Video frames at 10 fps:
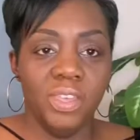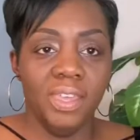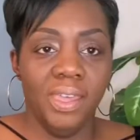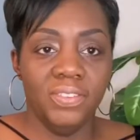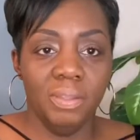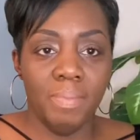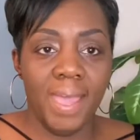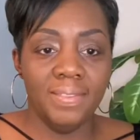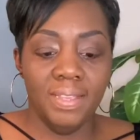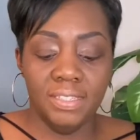can
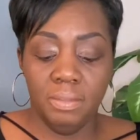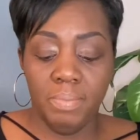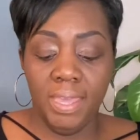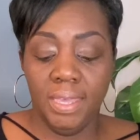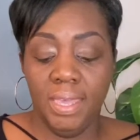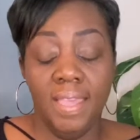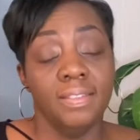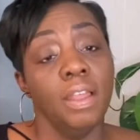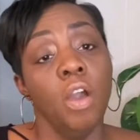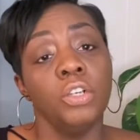customize it to make it
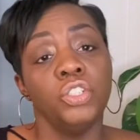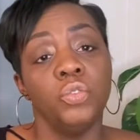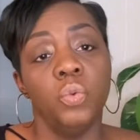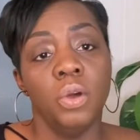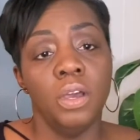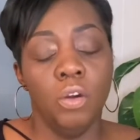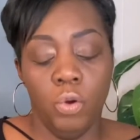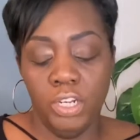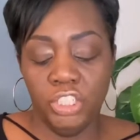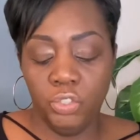as long as you want
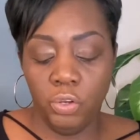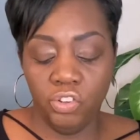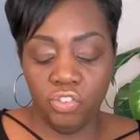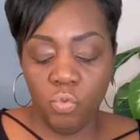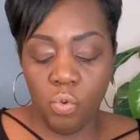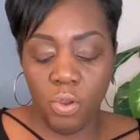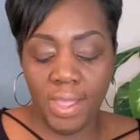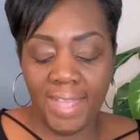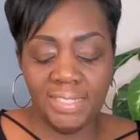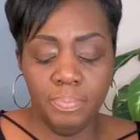or as short as you
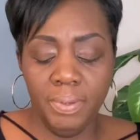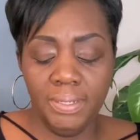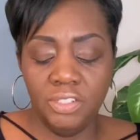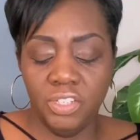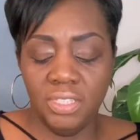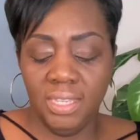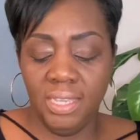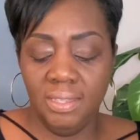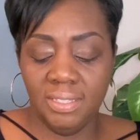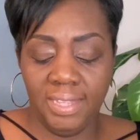want. I typically just
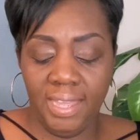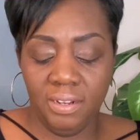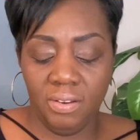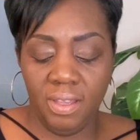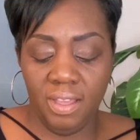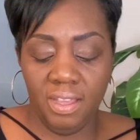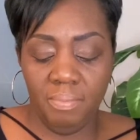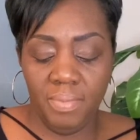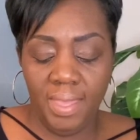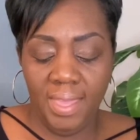get the standard
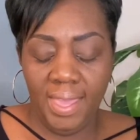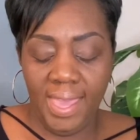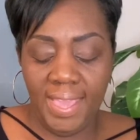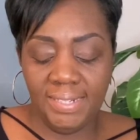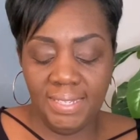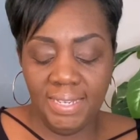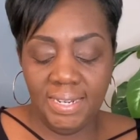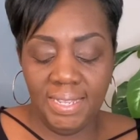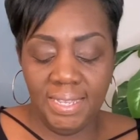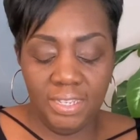
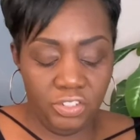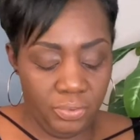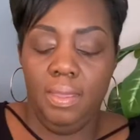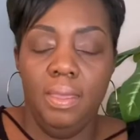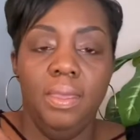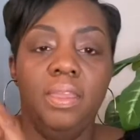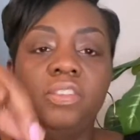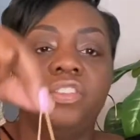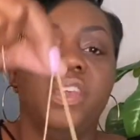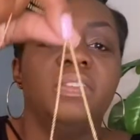18-inch.
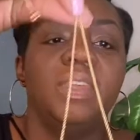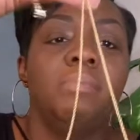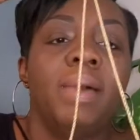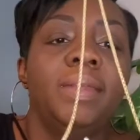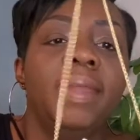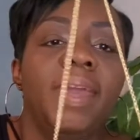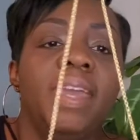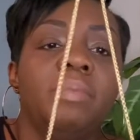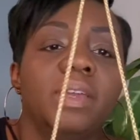It's just in my name,